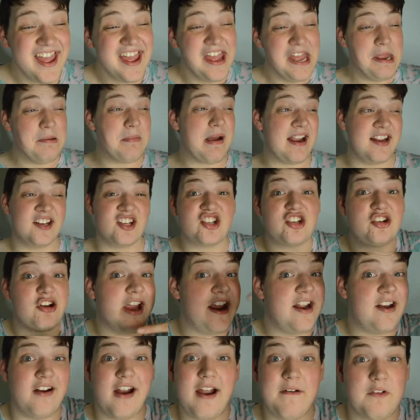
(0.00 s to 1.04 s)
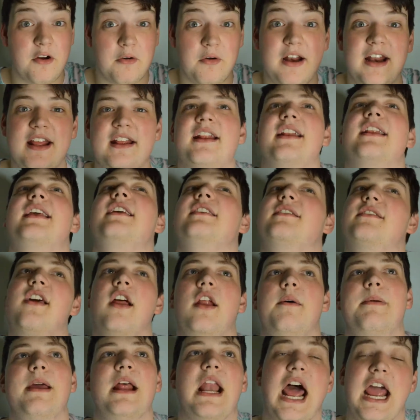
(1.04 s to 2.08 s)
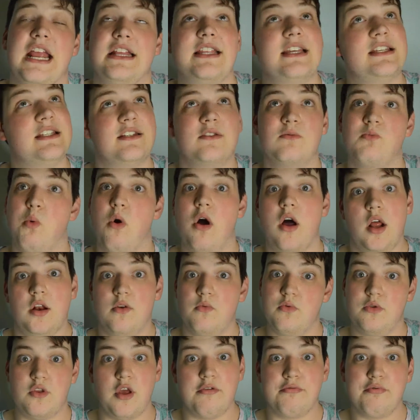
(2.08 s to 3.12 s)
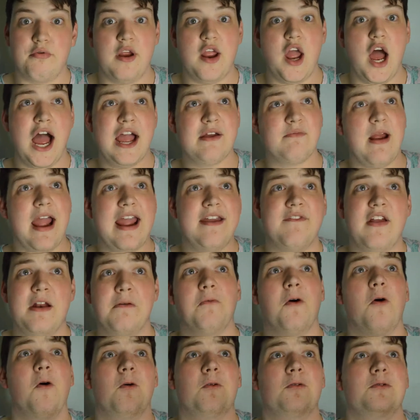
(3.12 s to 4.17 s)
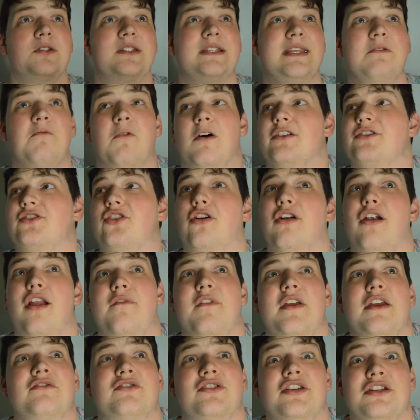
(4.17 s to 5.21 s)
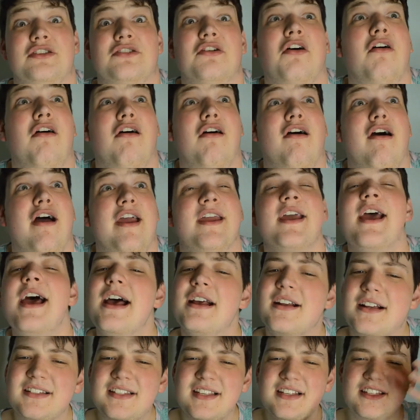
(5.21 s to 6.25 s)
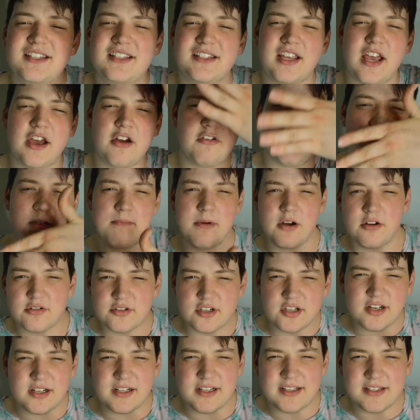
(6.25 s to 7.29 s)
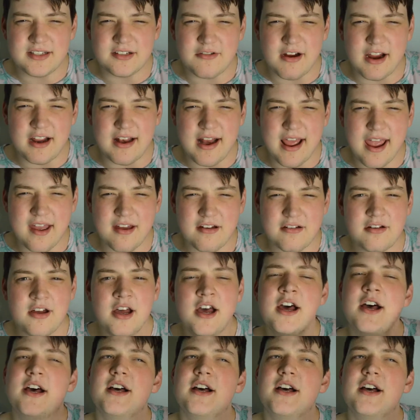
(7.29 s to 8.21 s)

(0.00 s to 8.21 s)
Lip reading: He might traitor everyone and he's gonna be like, this is what the three-eyed raven wants. He wants all of you to die, because he's so emotionless right now.